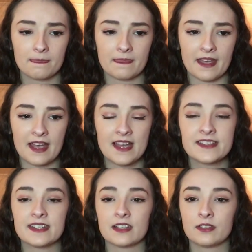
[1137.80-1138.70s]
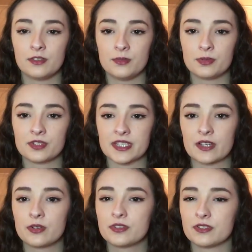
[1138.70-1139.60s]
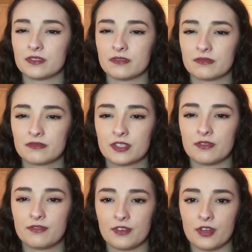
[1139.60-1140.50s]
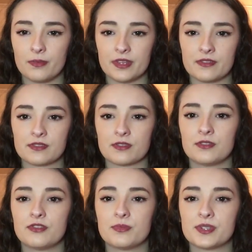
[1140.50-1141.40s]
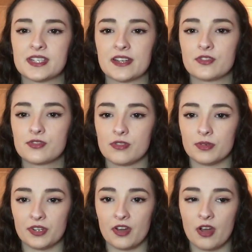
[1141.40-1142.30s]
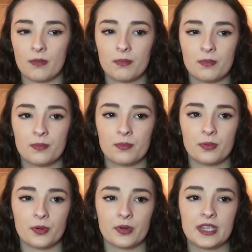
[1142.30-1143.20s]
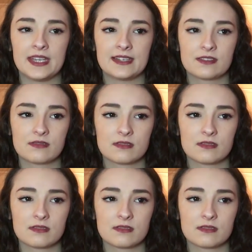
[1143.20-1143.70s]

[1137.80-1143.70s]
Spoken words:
I didn't include because I couldn't confirm whether it was 100% true or not, but it